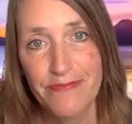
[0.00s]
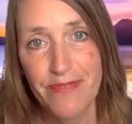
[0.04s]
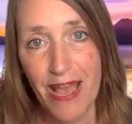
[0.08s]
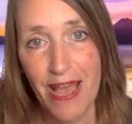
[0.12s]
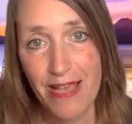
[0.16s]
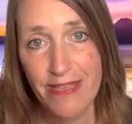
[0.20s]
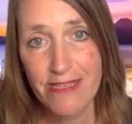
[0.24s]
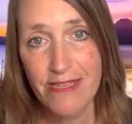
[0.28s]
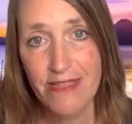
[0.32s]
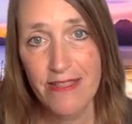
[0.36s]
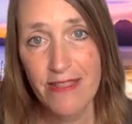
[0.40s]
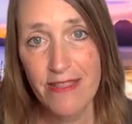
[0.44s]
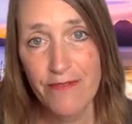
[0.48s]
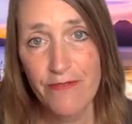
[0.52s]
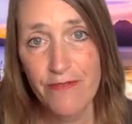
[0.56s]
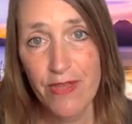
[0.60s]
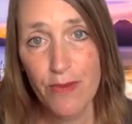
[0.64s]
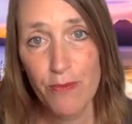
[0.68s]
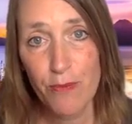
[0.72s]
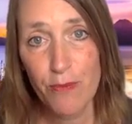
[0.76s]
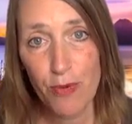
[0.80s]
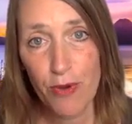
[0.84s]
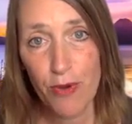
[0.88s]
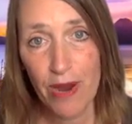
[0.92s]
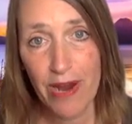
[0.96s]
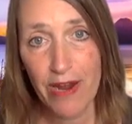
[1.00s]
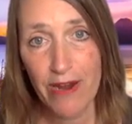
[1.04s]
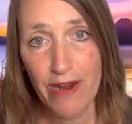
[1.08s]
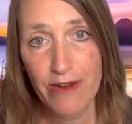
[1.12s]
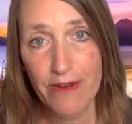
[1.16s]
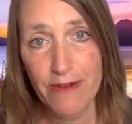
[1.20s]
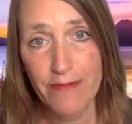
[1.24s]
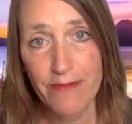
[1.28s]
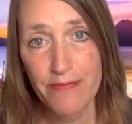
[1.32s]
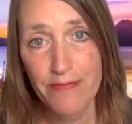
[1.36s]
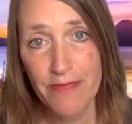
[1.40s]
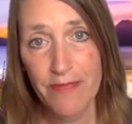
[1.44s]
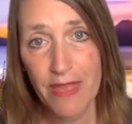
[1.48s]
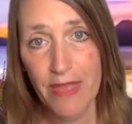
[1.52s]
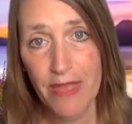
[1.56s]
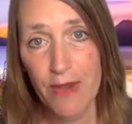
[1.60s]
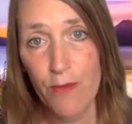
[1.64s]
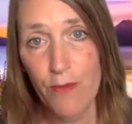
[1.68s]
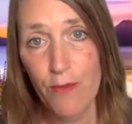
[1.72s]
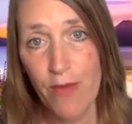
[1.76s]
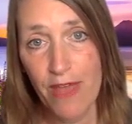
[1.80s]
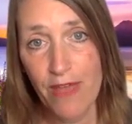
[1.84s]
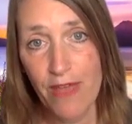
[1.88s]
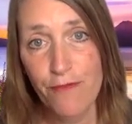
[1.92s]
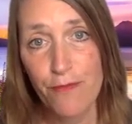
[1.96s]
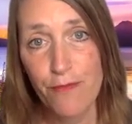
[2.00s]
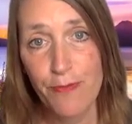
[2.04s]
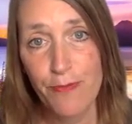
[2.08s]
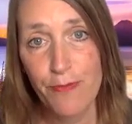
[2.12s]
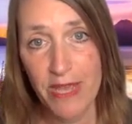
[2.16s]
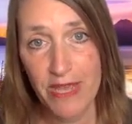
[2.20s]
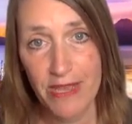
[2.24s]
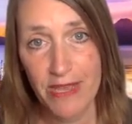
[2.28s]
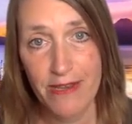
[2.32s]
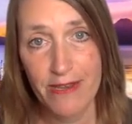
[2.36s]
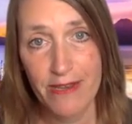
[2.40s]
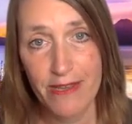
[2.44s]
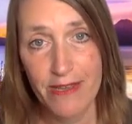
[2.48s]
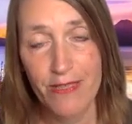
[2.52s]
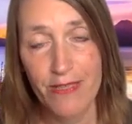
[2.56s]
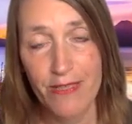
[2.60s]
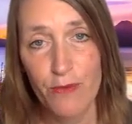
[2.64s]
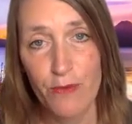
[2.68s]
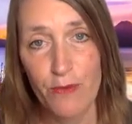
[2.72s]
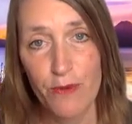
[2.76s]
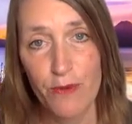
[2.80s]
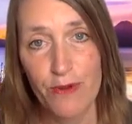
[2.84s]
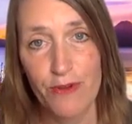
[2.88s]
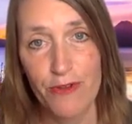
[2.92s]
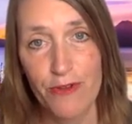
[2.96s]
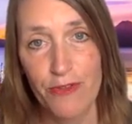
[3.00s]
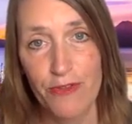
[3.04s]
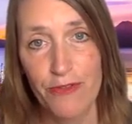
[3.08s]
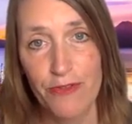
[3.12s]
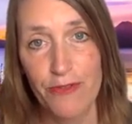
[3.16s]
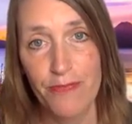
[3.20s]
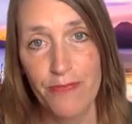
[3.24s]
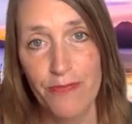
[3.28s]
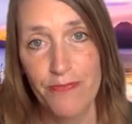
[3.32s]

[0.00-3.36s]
as a living prayer and a way of being in the world,